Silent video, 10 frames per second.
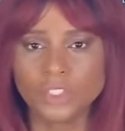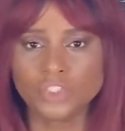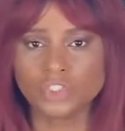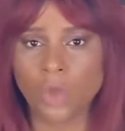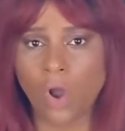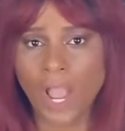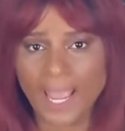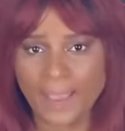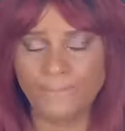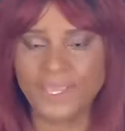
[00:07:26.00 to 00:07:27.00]
So
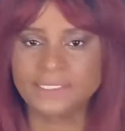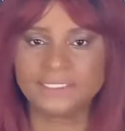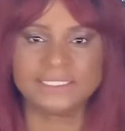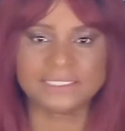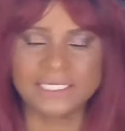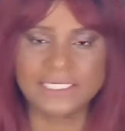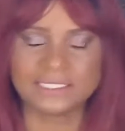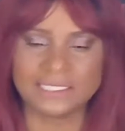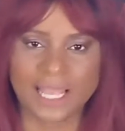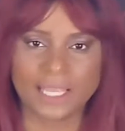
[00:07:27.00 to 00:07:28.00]
a business
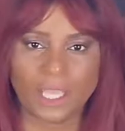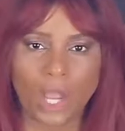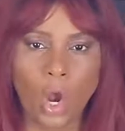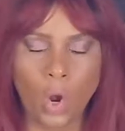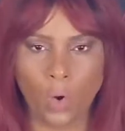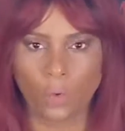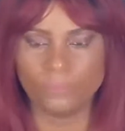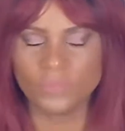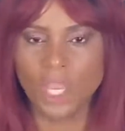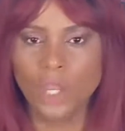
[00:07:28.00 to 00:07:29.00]
is like a home.